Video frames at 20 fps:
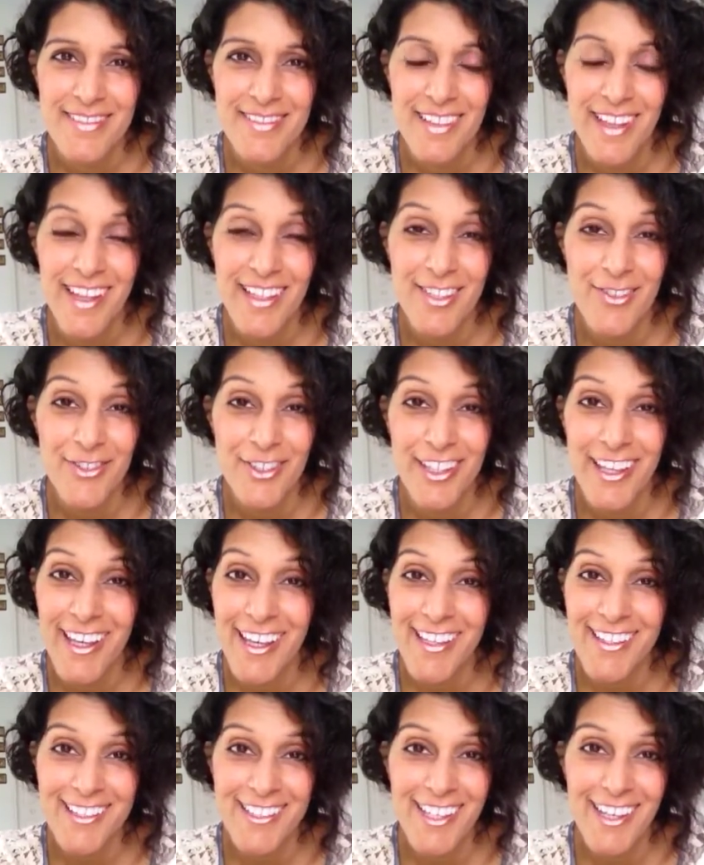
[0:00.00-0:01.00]
And if you
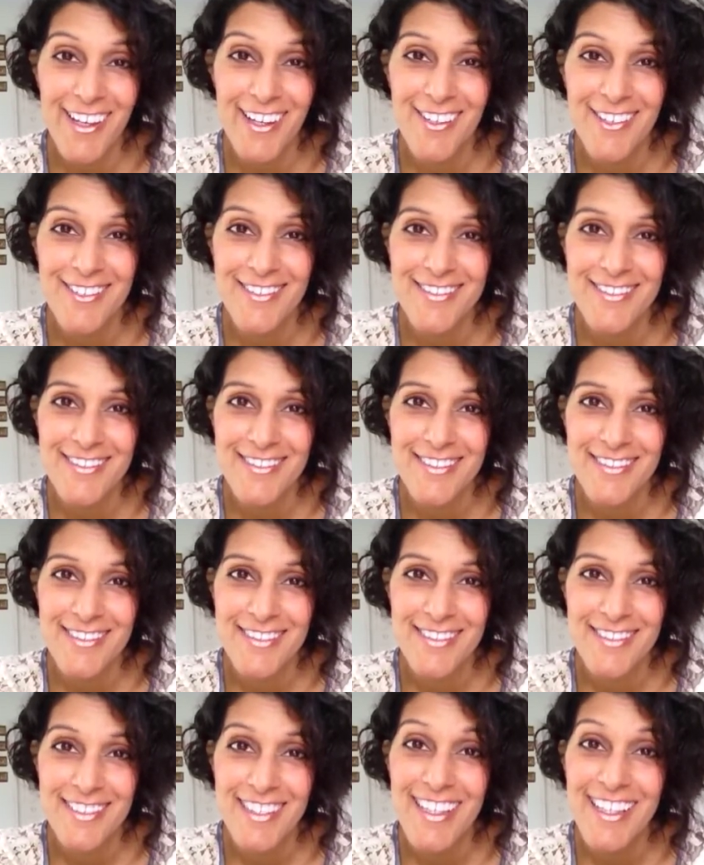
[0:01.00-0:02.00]
can't tell,
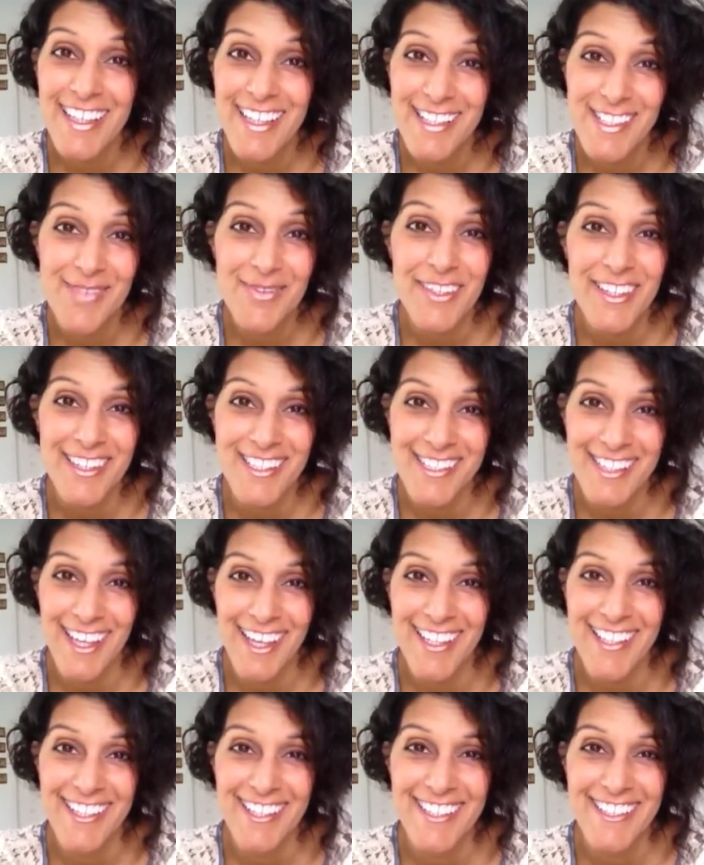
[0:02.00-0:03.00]
it gets me
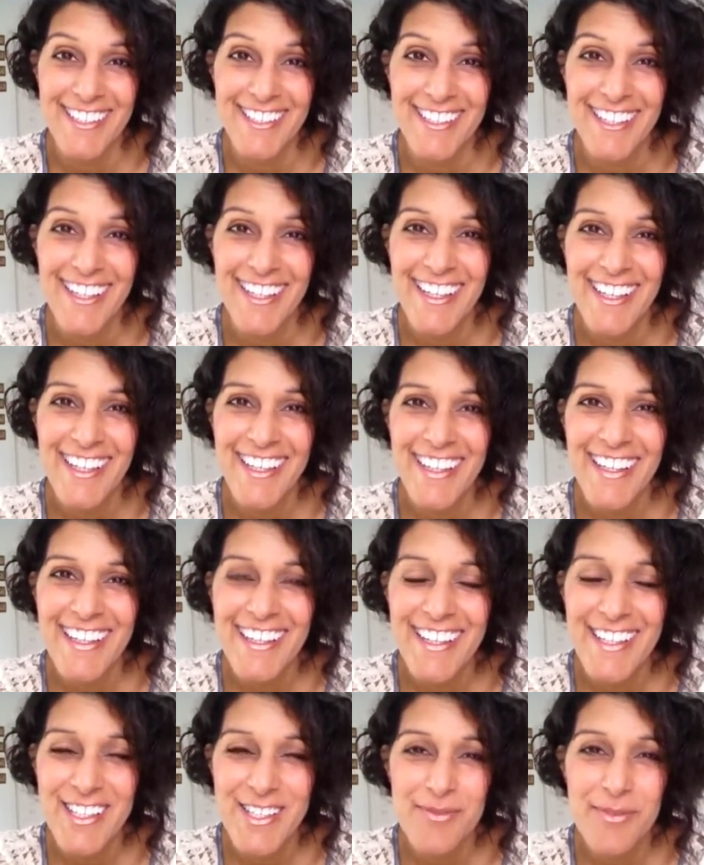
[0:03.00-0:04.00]
excited. It
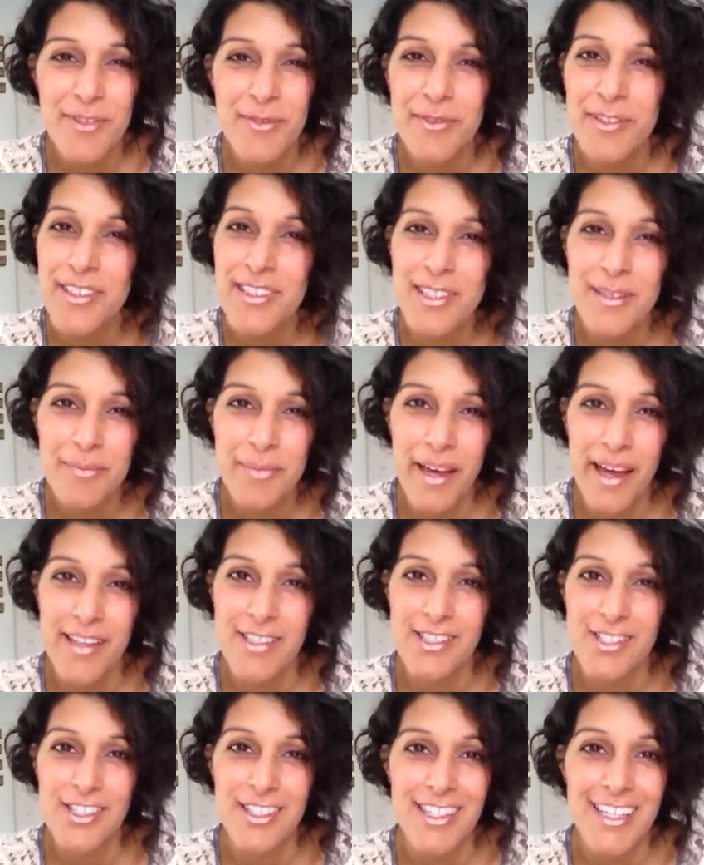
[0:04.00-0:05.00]
gets me really
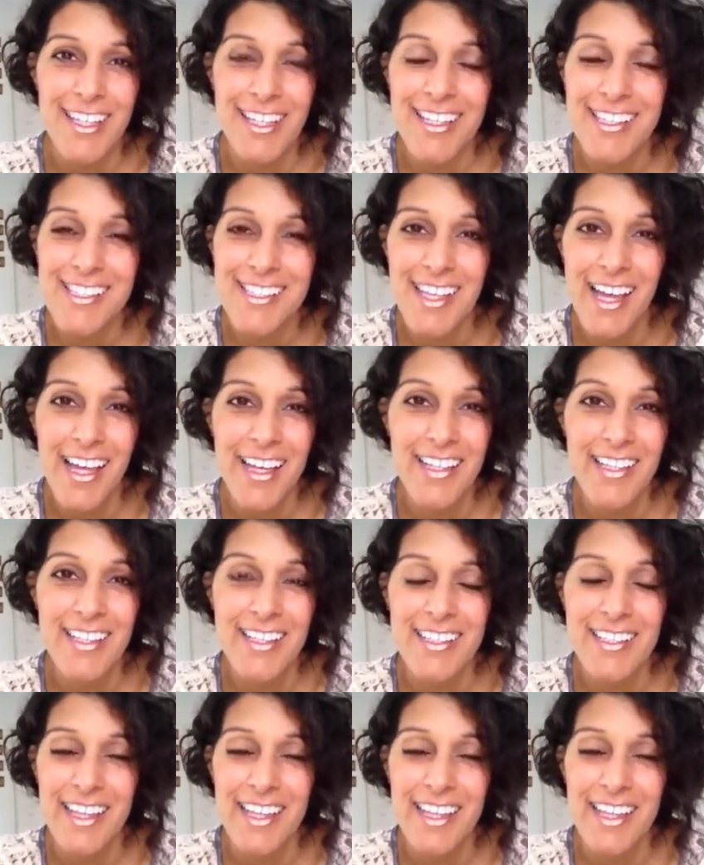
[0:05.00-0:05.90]
passionate and excited.